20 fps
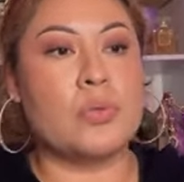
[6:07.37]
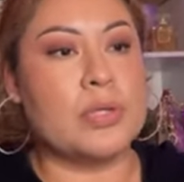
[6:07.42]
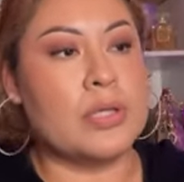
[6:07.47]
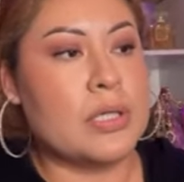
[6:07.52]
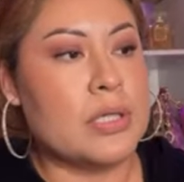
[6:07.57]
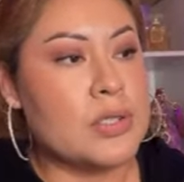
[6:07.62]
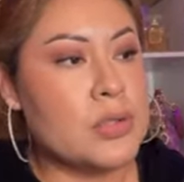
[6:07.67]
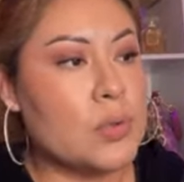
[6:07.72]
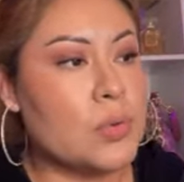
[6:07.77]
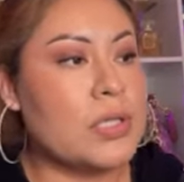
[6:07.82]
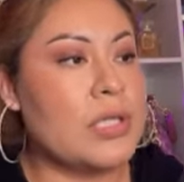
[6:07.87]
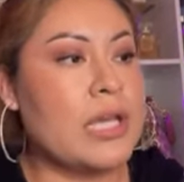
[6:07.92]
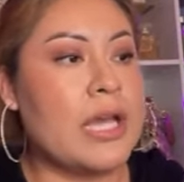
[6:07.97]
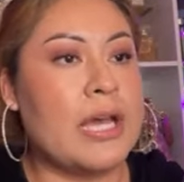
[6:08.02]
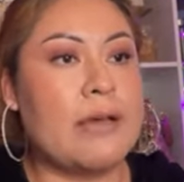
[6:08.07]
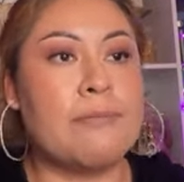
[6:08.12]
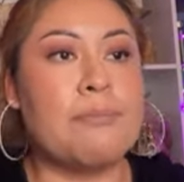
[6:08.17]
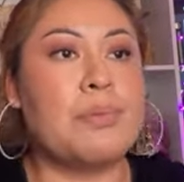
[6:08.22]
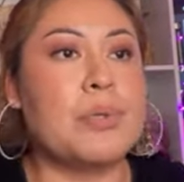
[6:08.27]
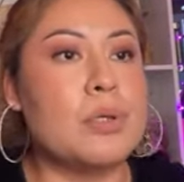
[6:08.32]
what they're doing they
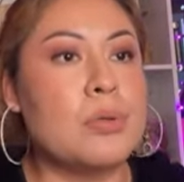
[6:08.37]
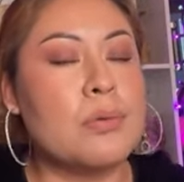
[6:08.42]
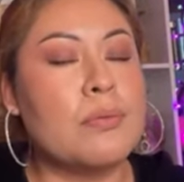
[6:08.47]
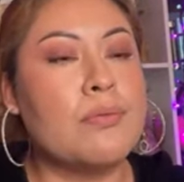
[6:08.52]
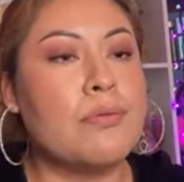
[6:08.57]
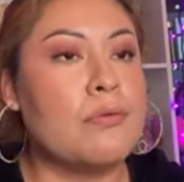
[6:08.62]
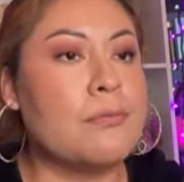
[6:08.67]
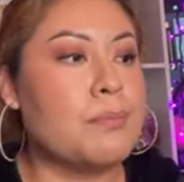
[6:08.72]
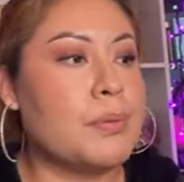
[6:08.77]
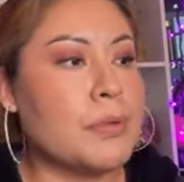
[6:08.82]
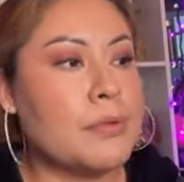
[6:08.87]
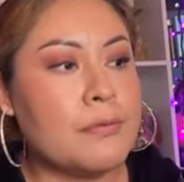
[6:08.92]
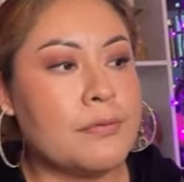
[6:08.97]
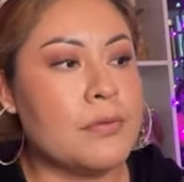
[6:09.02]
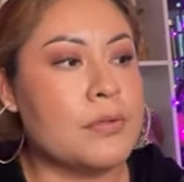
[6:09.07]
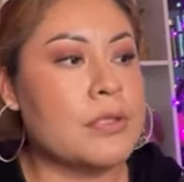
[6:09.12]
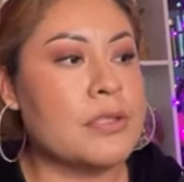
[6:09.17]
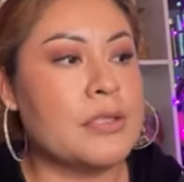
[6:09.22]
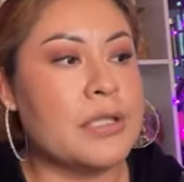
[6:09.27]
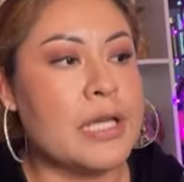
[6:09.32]
have beautiful
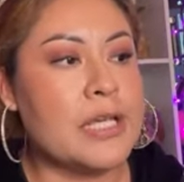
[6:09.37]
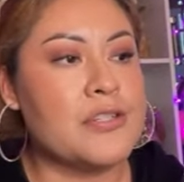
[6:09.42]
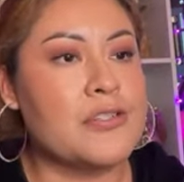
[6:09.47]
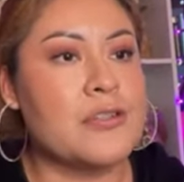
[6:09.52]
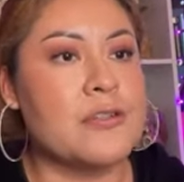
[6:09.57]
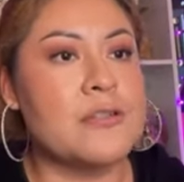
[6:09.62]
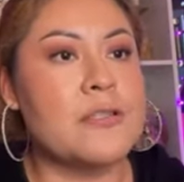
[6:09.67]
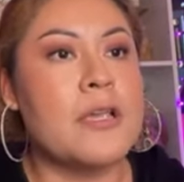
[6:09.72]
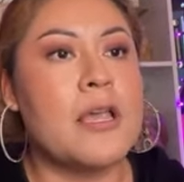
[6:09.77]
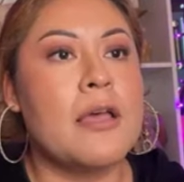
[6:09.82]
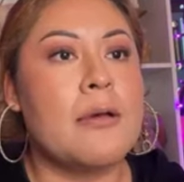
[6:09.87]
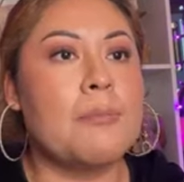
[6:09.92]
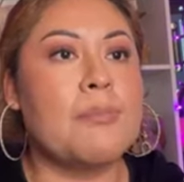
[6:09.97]
beautiful collections